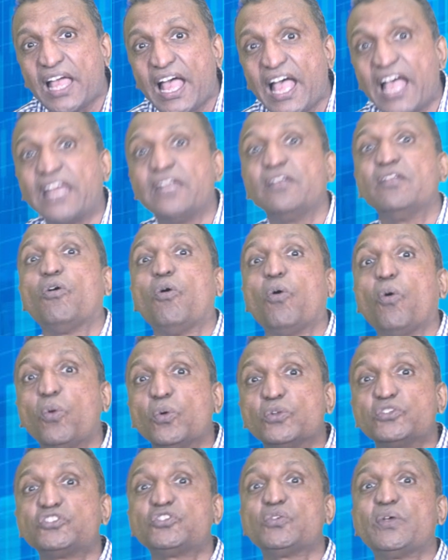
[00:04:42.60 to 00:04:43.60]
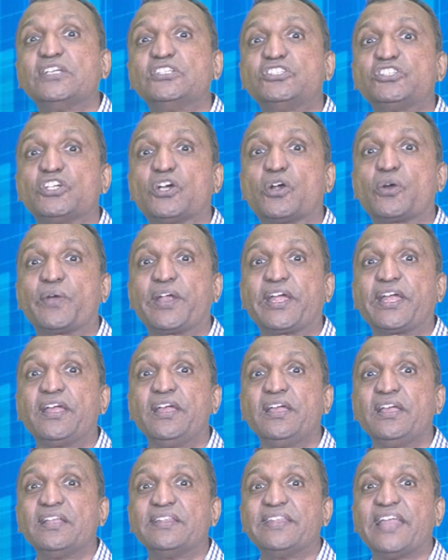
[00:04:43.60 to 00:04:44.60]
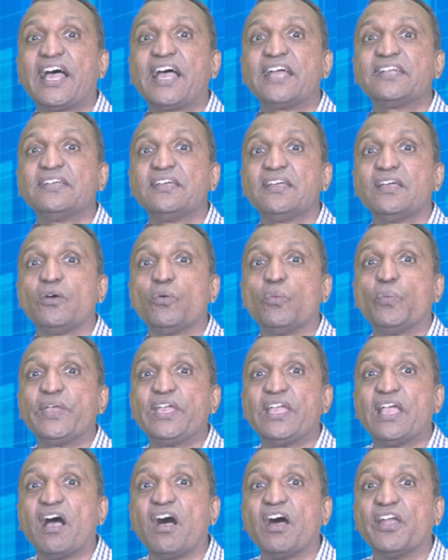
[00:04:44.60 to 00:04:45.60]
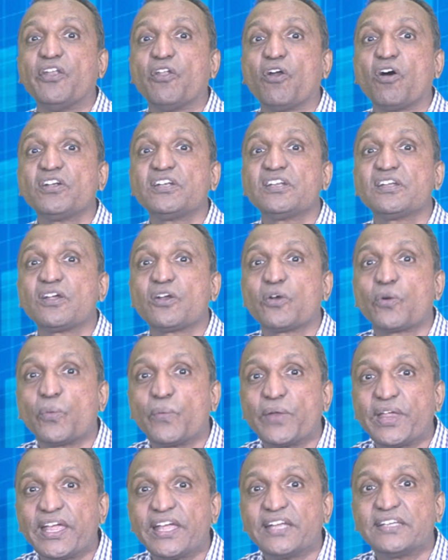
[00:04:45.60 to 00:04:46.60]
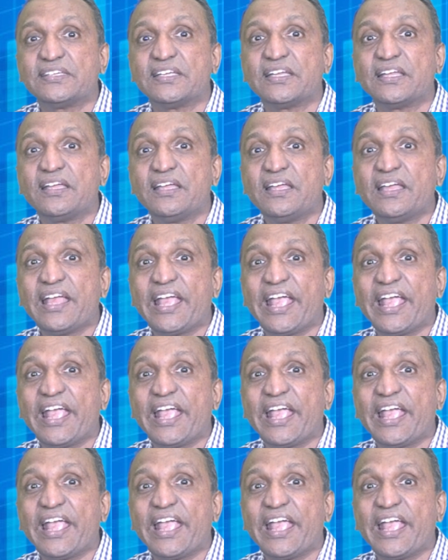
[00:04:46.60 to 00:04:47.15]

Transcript: and also ensuring that we are not creating